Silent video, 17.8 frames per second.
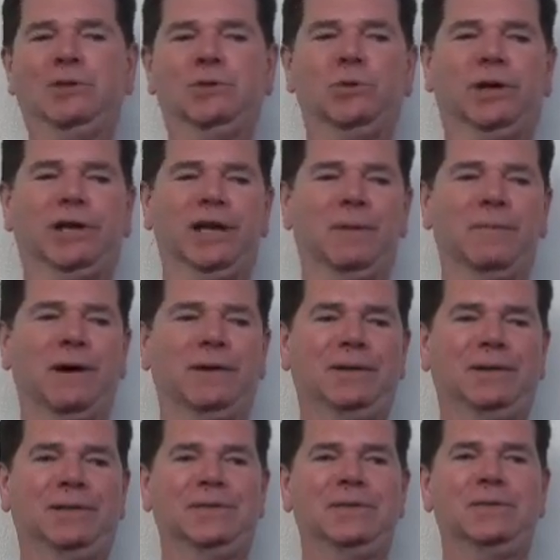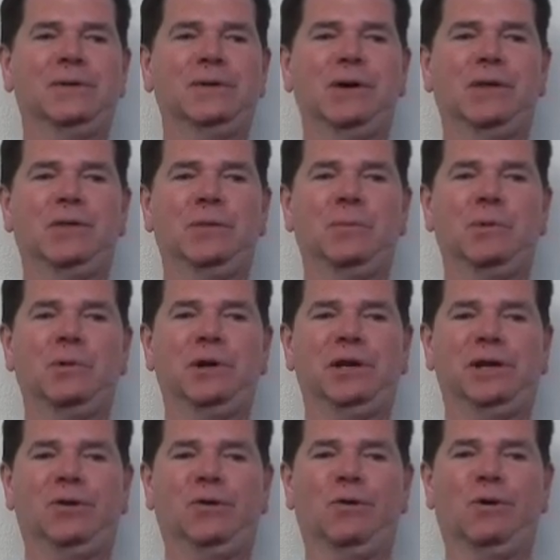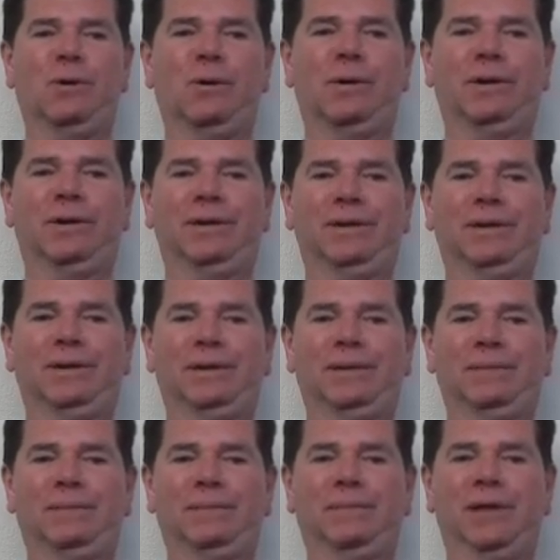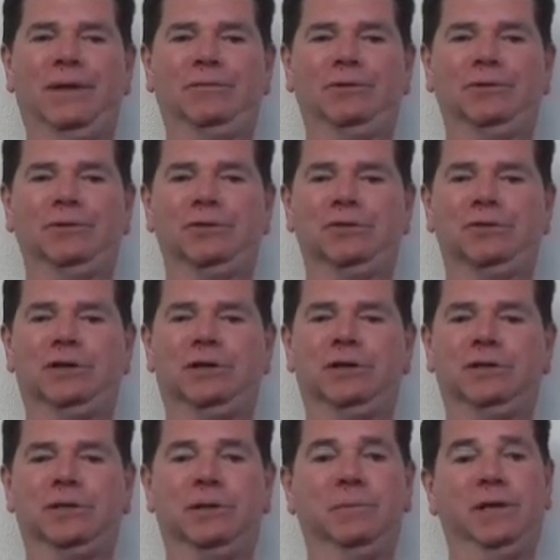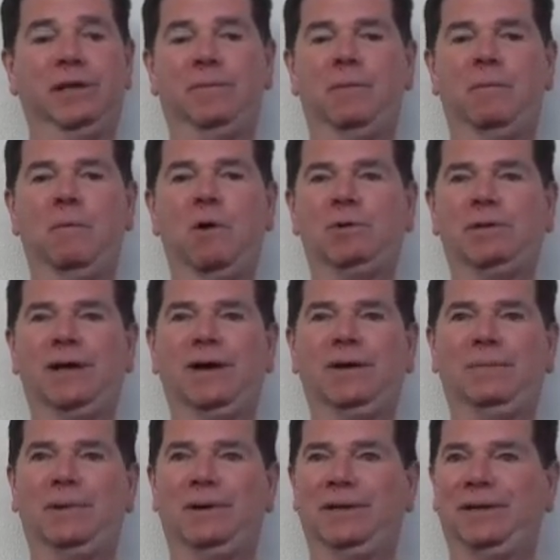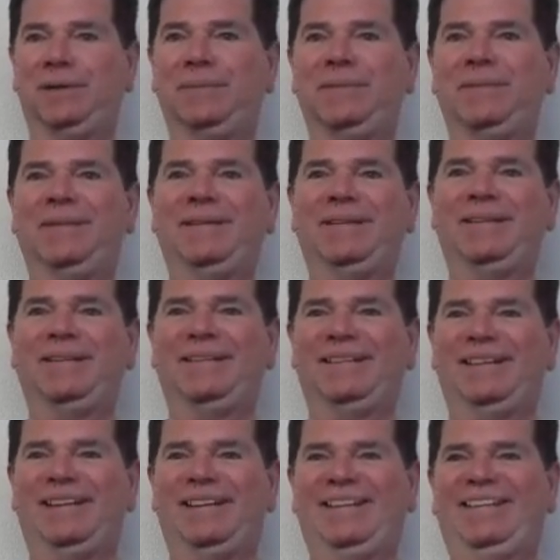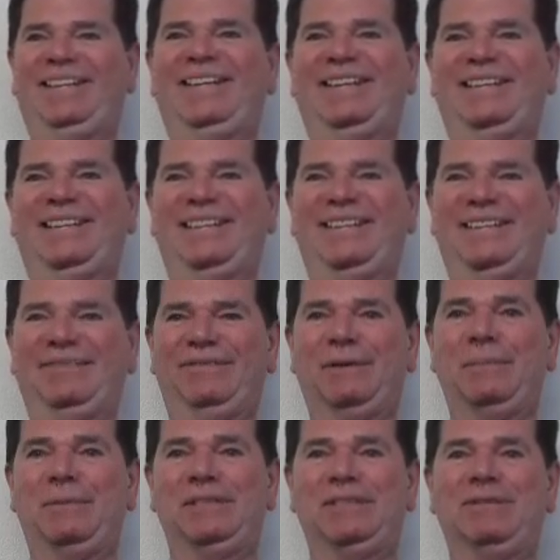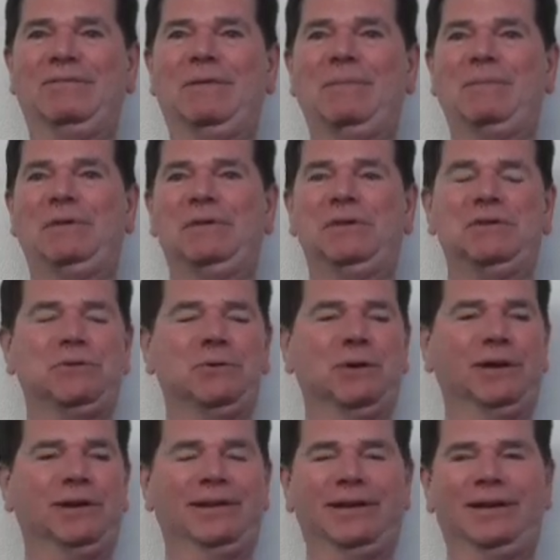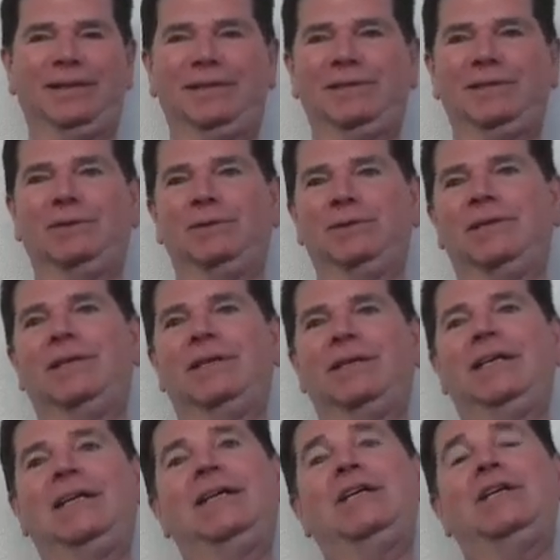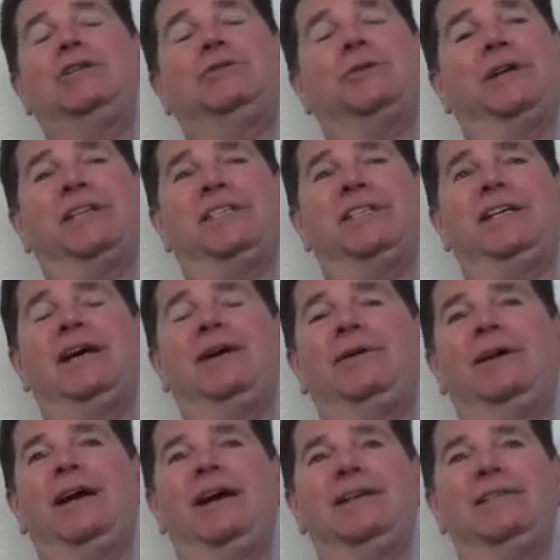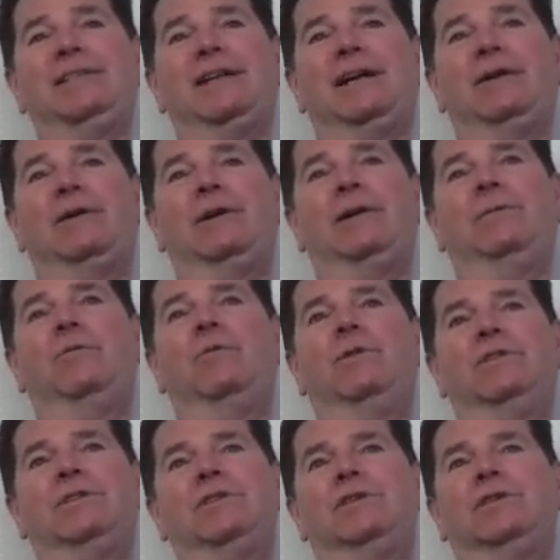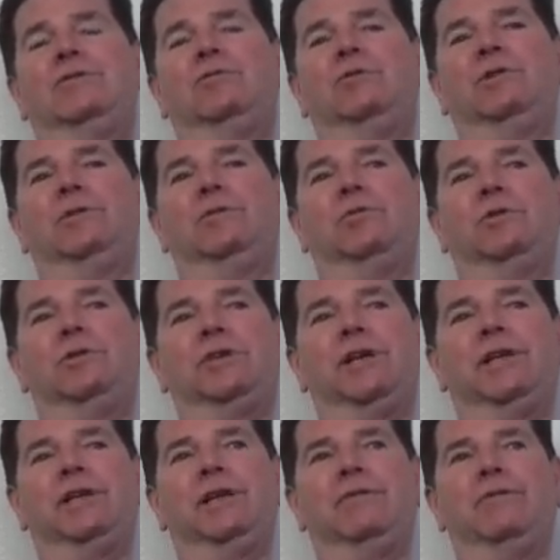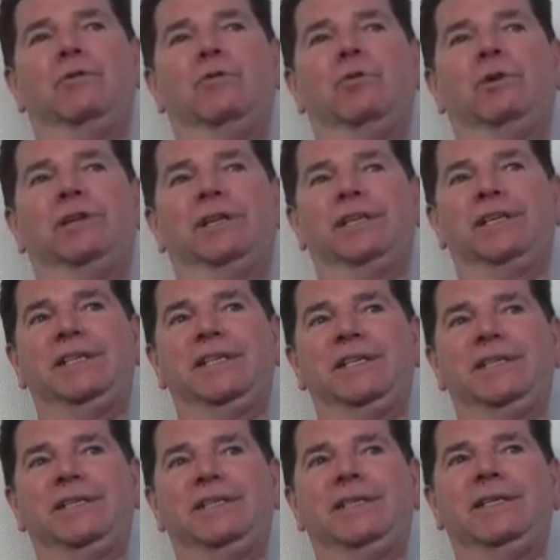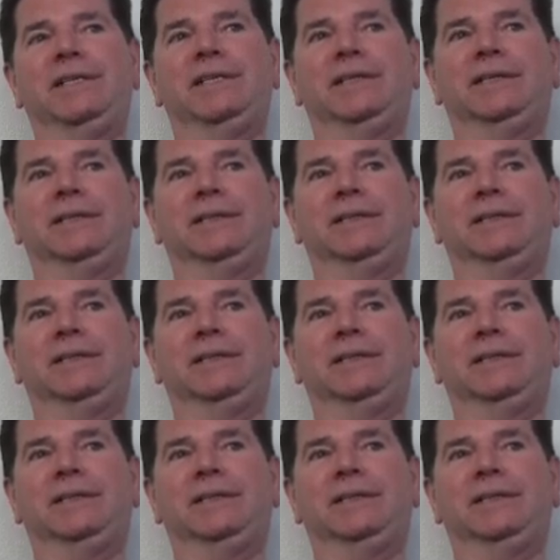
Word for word: that's why I came out of the Marine Corps, and after discharge, I became a Motown buddy. Found myself up in Detroit a lot, you know, trying to seek out guys that I served with, which I never really did.